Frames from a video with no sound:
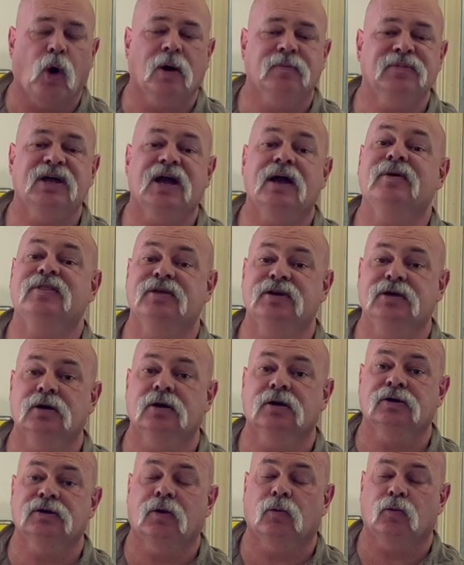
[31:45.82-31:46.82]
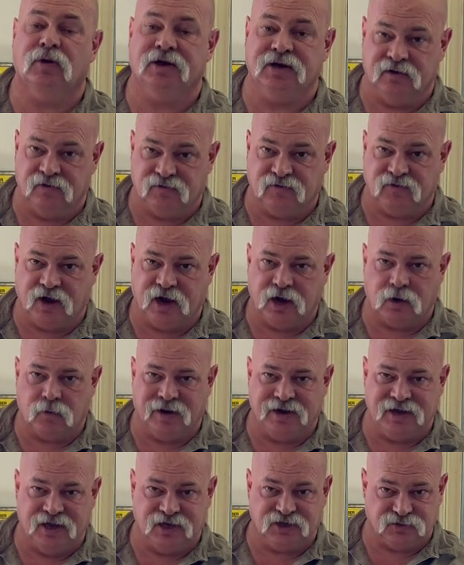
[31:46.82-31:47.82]
time of the year, running a fire
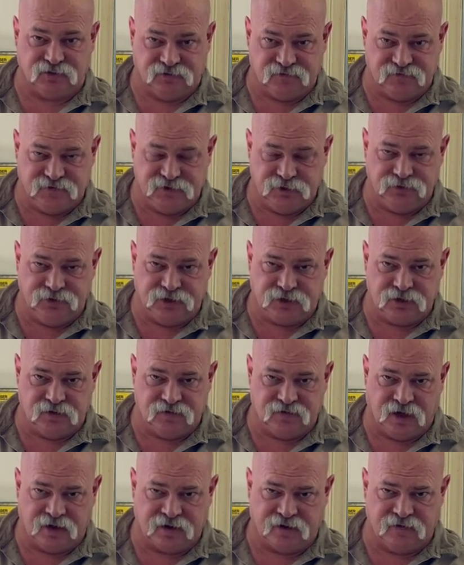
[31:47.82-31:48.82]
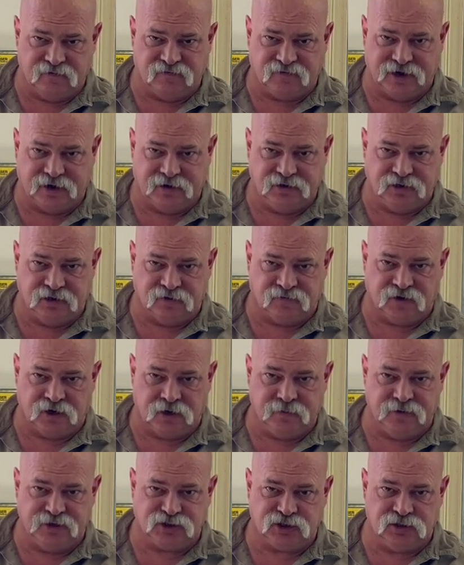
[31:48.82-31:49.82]
right next to a field that could have caught on fire near
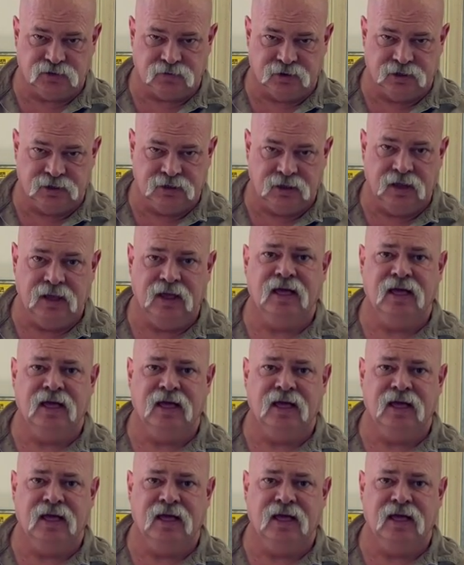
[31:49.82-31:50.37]
farm machinery.